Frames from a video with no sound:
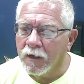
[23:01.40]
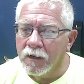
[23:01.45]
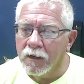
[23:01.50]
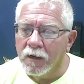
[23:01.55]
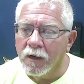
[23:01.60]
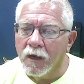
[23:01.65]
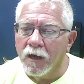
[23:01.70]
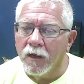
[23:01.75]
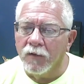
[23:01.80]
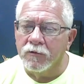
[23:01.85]

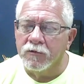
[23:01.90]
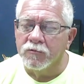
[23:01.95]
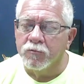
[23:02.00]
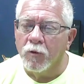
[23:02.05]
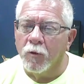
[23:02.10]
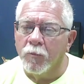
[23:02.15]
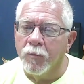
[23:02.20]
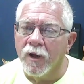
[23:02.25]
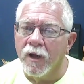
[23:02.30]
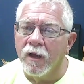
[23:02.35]
and others
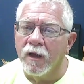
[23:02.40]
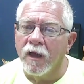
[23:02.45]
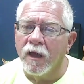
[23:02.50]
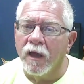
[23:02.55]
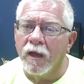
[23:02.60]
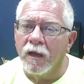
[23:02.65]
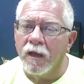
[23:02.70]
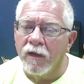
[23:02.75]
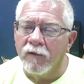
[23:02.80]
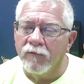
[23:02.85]
will pay
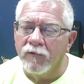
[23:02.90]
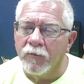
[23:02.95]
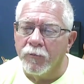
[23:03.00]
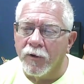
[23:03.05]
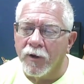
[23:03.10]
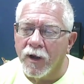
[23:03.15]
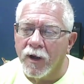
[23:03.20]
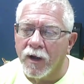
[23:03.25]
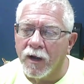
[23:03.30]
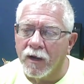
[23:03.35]
a heavy
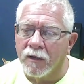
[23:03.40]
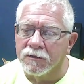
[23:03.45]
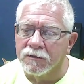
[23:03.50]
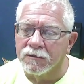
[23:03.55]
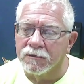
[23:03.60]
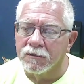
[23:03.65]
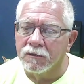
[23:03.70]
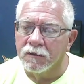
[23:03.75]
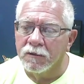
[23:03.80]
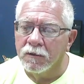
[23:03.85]
price